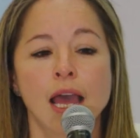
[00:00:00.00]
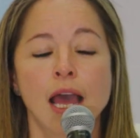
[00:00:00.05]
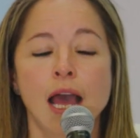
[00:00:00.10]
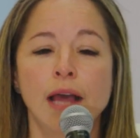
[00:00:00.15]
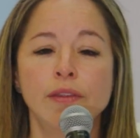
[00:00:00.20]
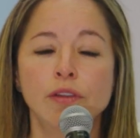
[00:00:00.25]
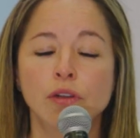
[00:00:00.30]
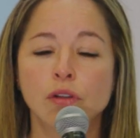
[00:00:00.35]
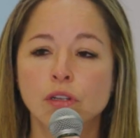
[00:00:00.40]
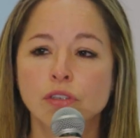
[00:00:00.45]

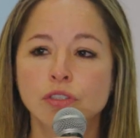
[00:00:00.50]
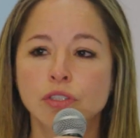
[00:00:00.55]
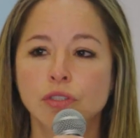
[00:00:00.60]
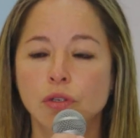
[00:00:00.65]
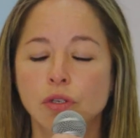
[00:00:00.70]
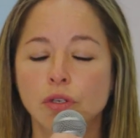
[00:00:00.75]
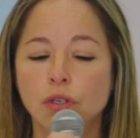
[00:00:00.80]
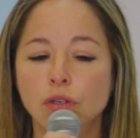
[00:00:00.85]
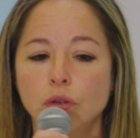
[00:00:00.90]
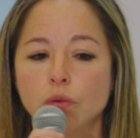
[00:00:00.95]
And
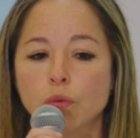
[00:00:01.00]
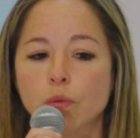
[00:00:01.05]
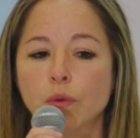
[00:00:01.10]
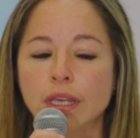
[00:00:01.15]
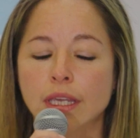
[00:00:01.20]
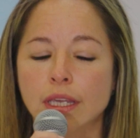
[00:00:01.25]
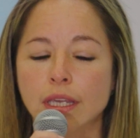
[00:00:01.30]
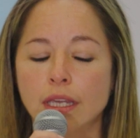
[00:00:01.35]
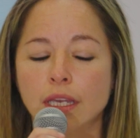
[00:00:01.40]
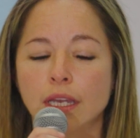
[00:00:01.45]
also
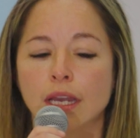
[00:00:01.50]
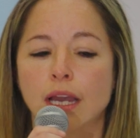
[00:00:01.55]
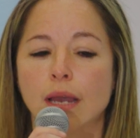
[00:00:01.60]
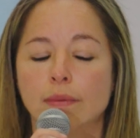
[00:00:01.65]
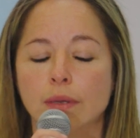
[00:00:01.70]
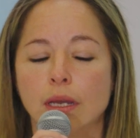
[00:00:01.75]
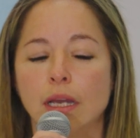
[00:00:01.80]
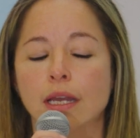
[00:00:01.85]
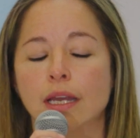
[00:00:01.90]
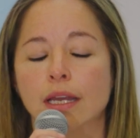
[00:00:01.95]
we have